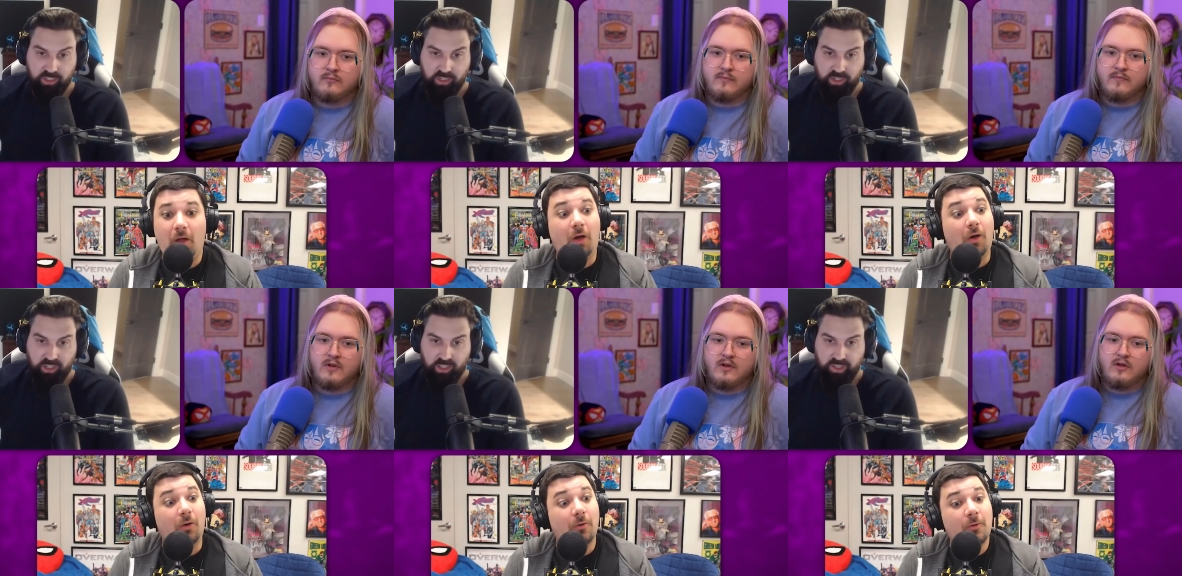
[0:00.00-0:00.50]

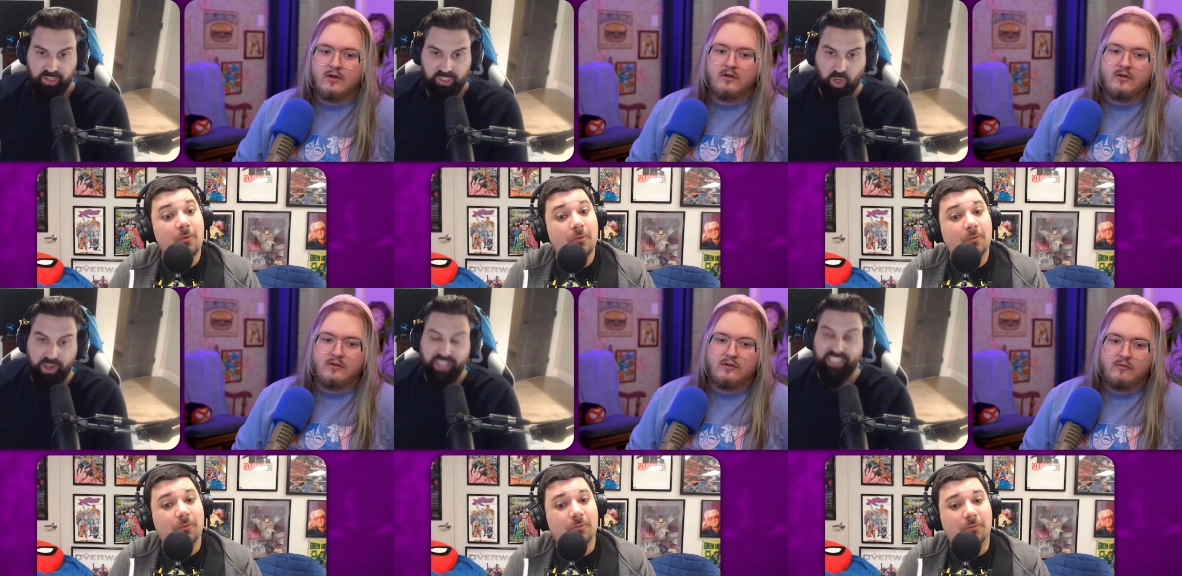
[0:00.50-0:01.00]
Speaker 1: Oh. So
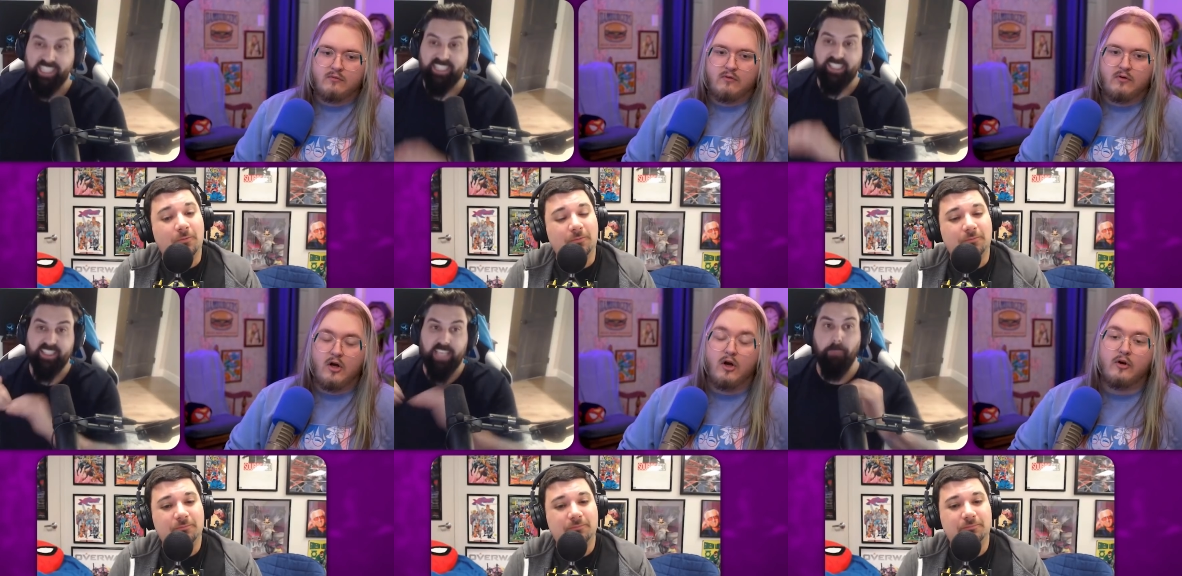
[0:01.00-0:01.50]
it's its
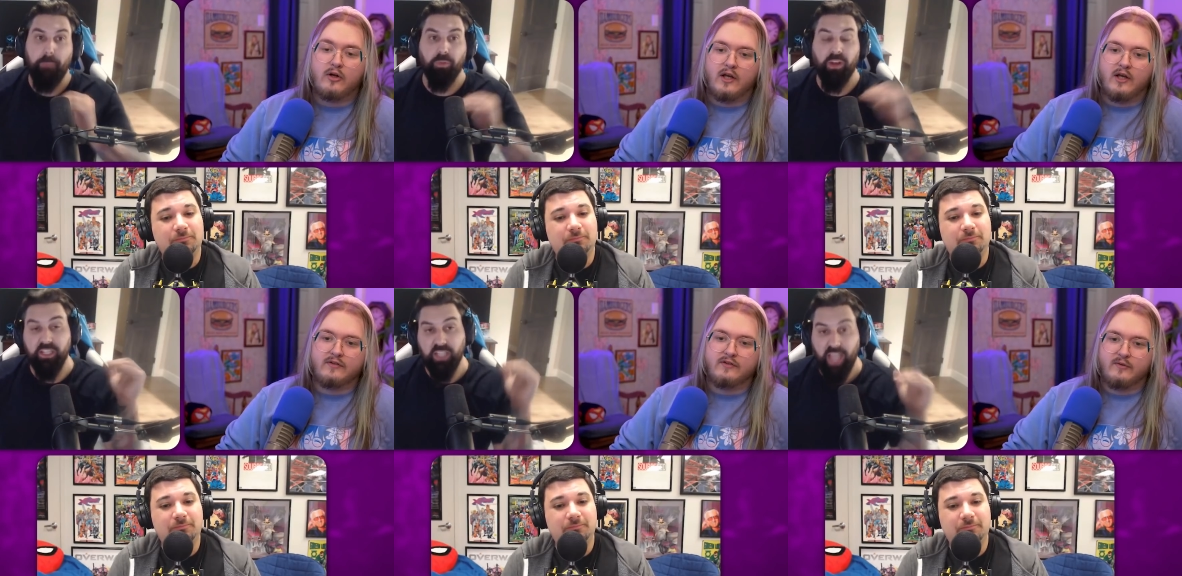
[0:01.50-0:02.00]
separate
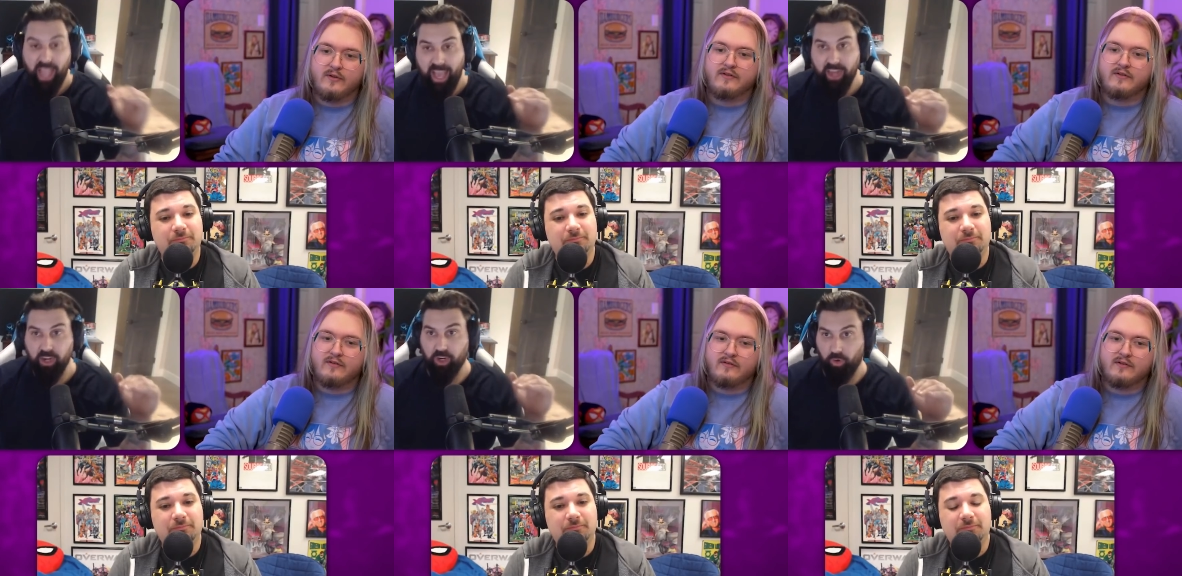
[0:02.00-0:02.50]
okay,
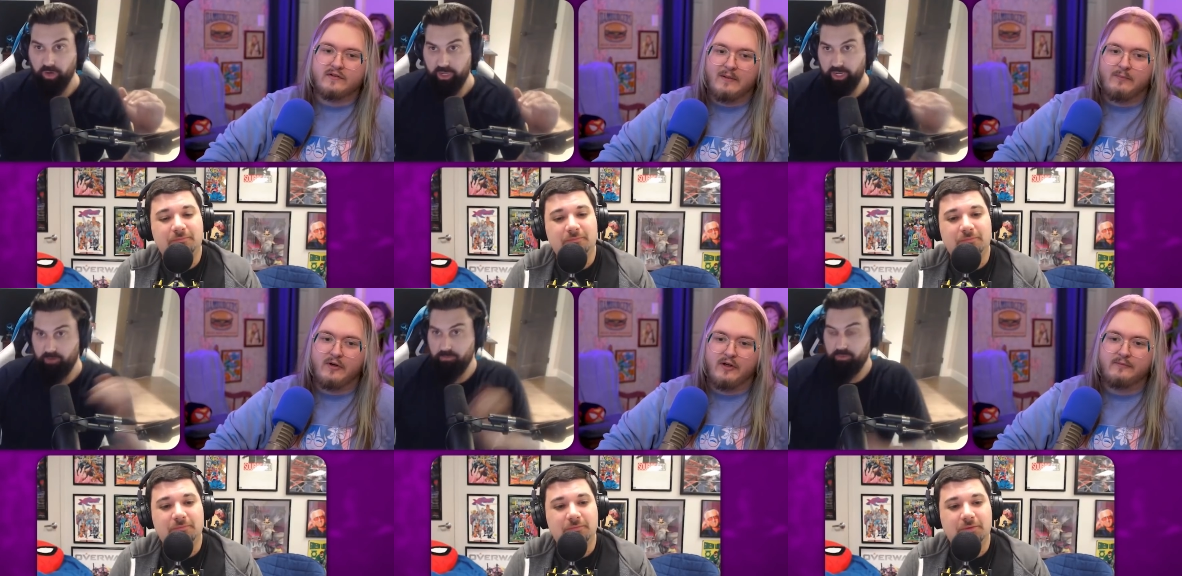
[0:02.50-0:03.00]
category so now.
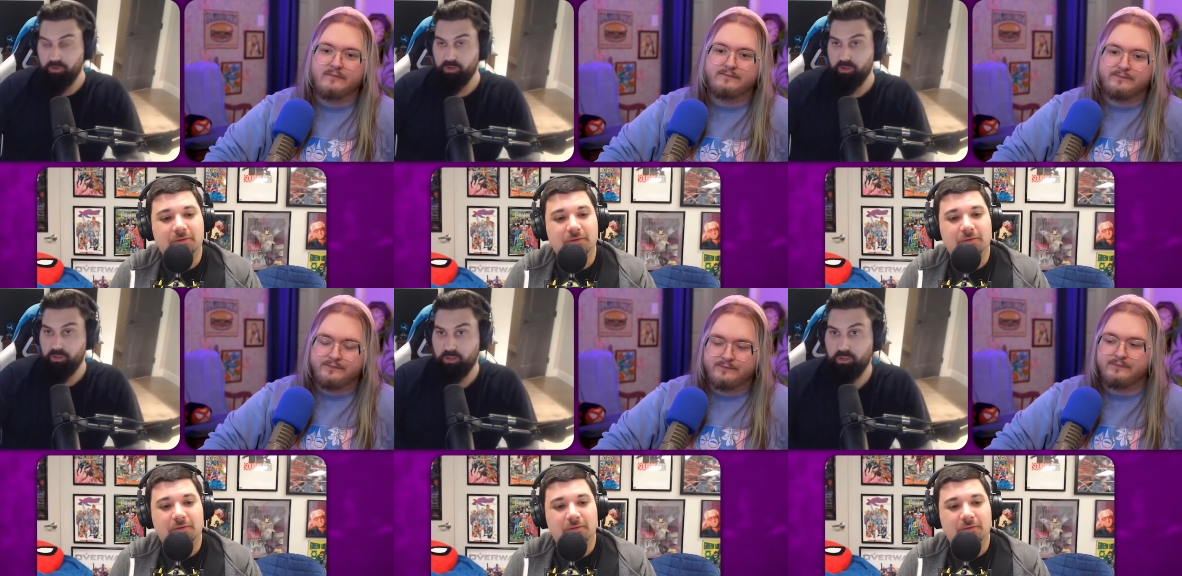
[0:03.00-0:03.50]
Speaker 2: Separate.
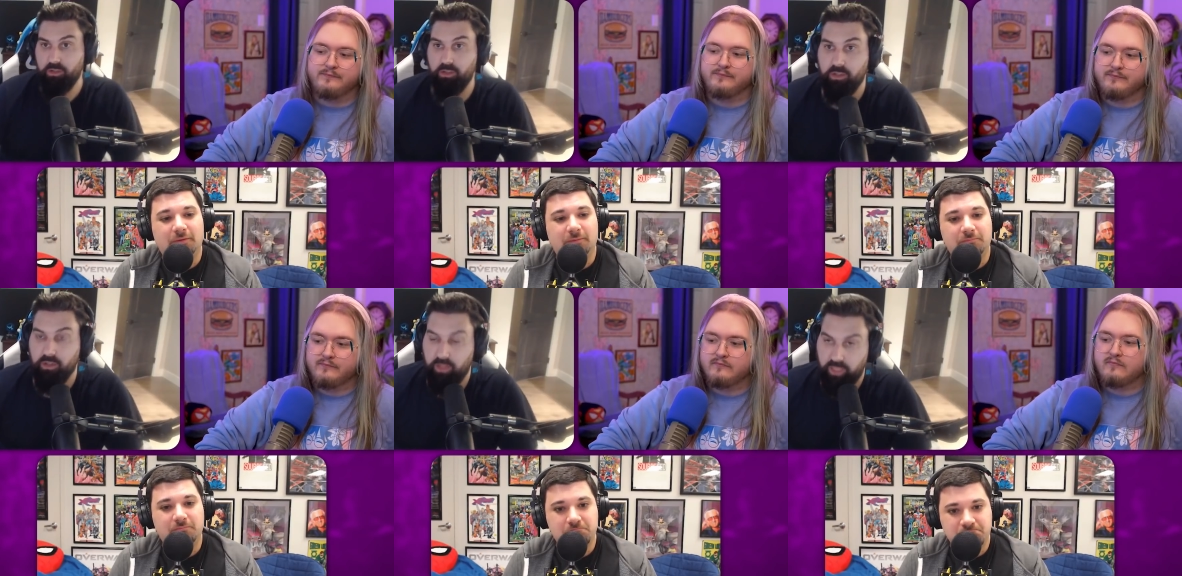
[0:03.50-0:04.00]

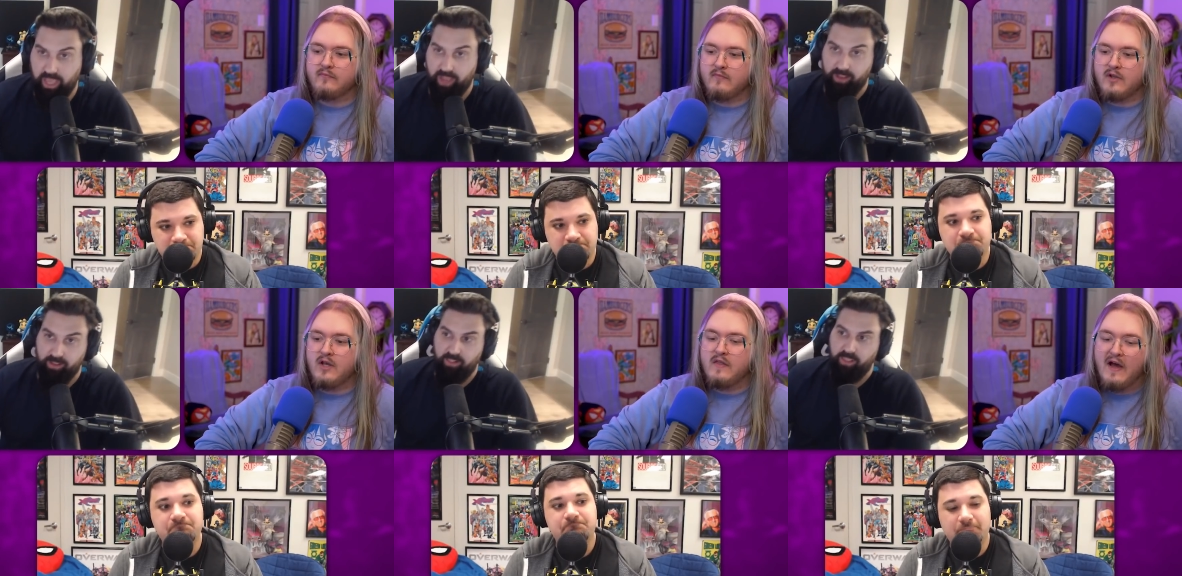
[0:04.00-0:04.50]
Yeah.
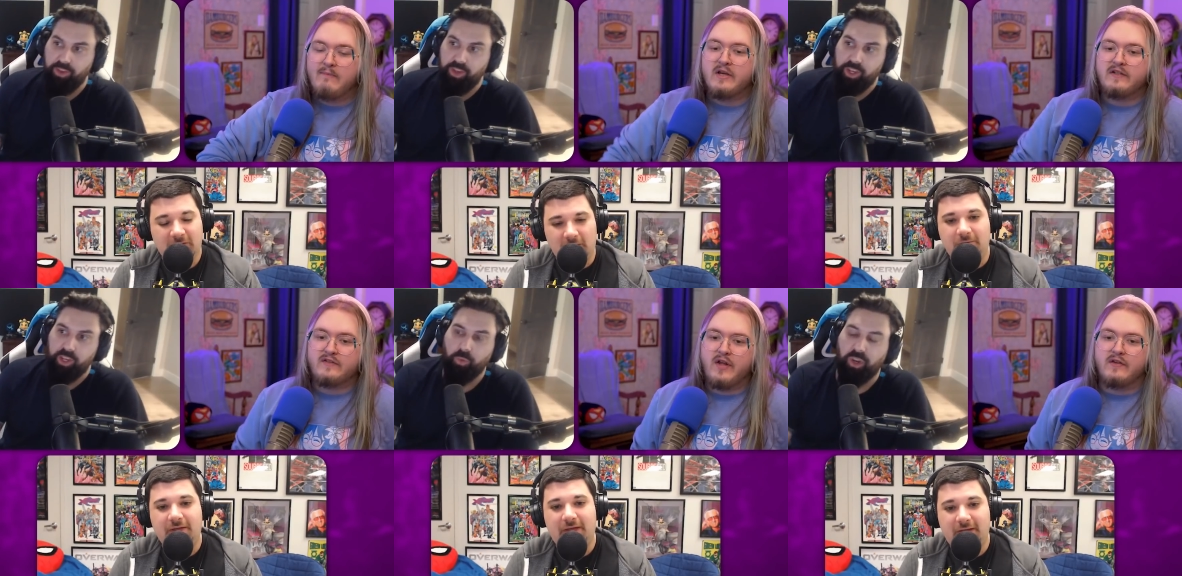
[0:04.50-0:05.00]
That
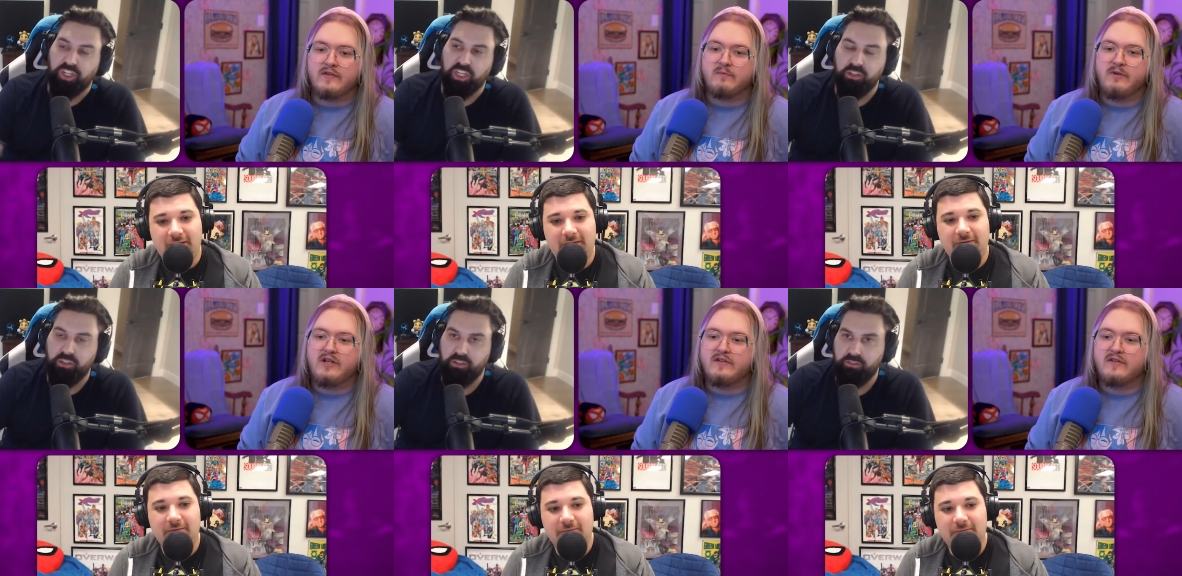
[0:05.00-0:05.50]
makes okay.
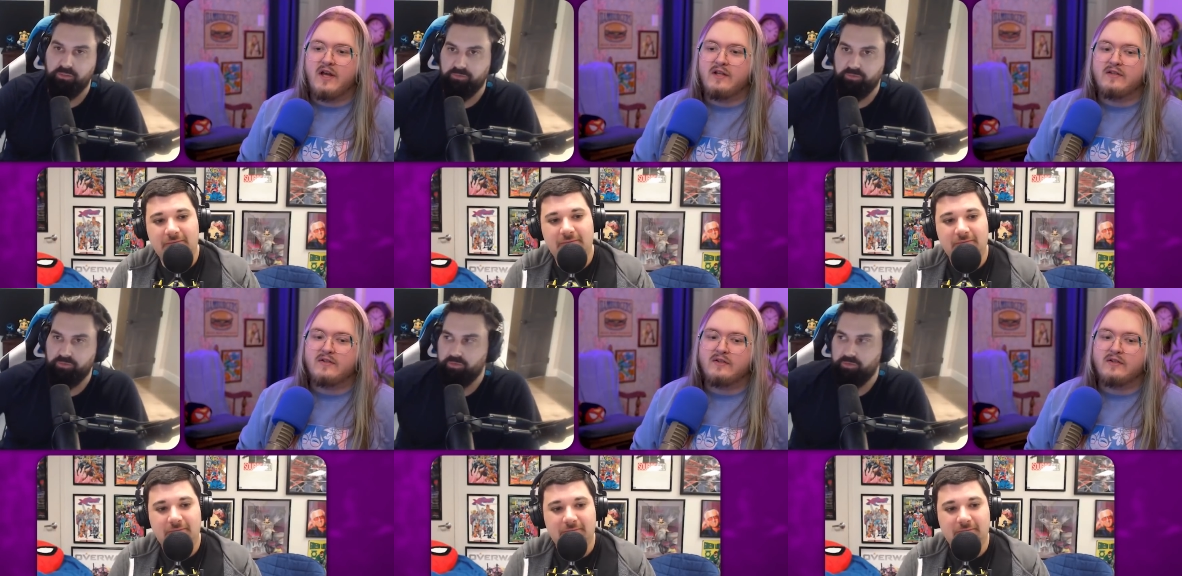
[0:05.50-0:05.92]
sense because that's